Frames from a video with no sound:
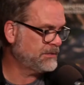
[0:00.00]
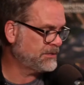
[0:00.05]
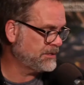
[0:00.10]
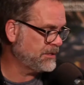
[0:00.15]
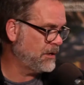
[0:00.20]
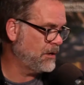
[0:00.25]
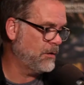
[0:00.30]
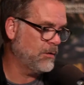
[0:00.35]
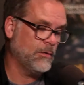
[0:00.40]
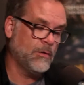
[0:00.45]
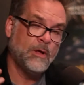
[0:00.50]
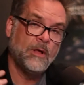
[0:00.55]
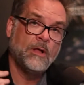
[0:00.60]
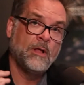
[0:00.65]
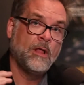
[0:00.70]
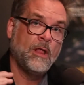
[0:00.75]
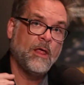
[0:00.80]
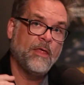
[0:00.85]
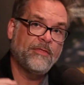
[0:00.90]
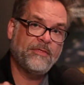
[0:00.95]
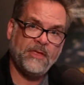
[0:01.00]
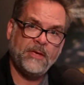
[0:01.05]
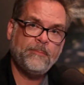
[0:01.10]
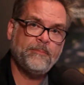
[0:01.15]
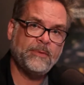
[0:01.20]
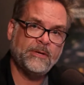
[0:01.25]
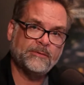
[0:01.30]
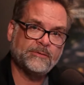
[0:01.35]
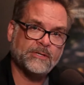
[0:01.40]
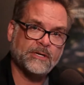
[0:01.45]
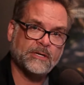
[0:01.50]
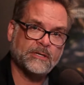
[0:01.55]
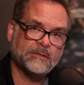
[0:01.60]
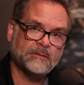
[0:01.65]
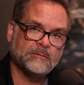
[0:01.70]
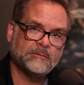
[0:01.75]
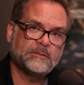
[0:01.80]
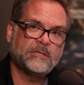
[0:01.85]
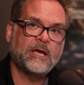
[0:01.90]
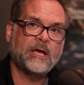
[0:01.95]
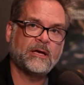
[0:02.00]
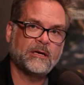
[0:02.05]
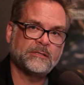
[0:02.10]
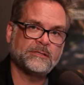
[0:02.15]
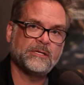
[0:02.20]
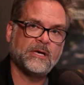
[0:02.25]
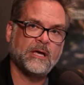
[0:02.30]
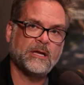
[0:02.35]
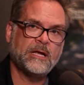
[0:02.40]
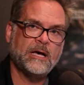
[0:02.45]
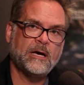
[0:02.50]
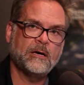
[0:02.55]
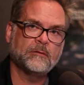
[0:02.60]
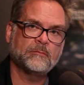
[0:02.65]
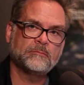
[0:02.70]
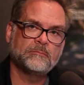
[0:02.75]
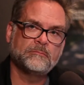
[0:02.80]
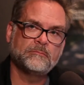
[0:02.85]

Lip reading: So theme music, take us on out.